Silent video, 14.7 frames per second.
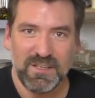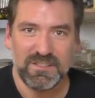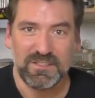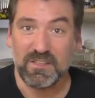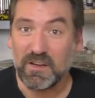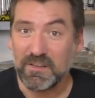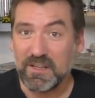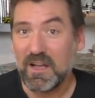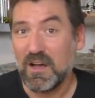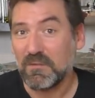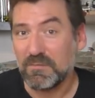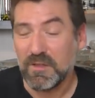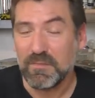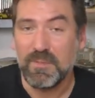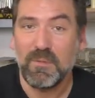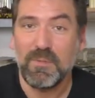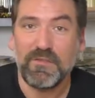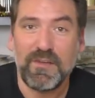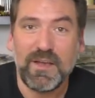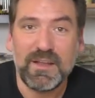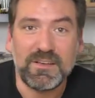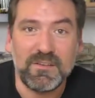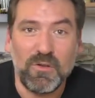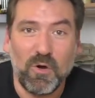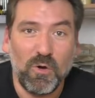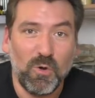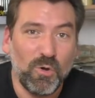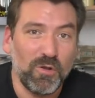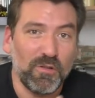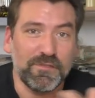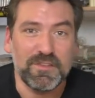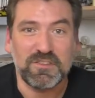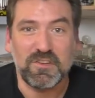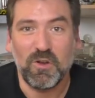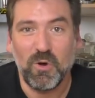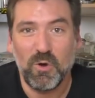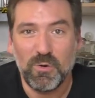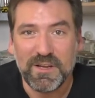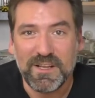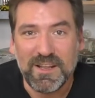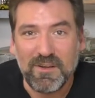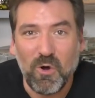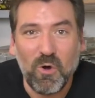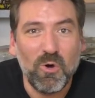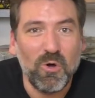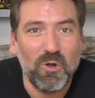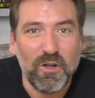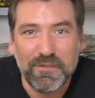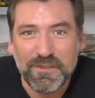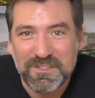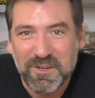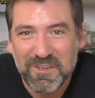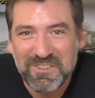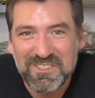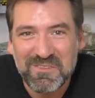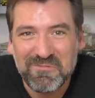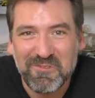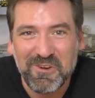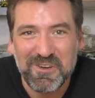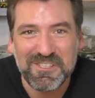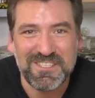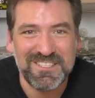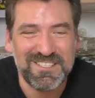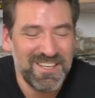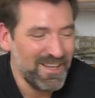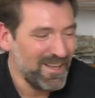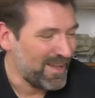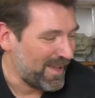starting out with Boba Fett in all of his glory and all of his costume versions,